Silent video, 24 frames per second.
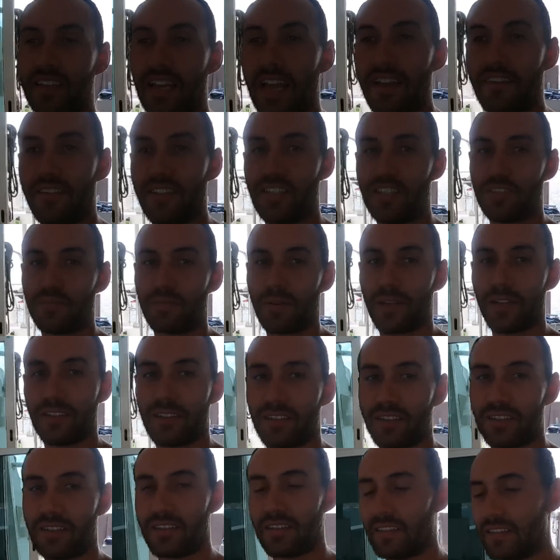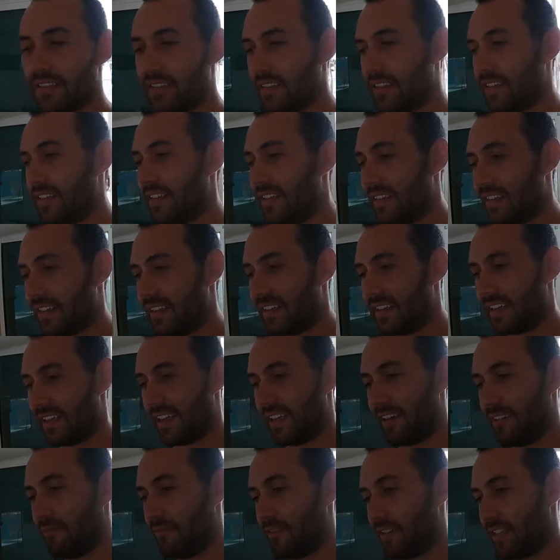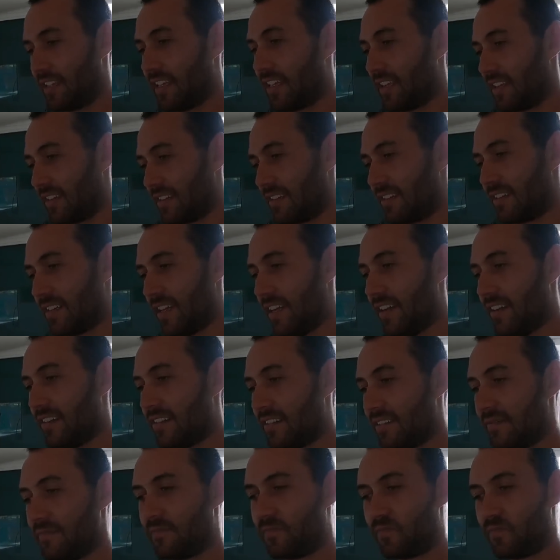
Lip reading: diving spots. And we did, yeah.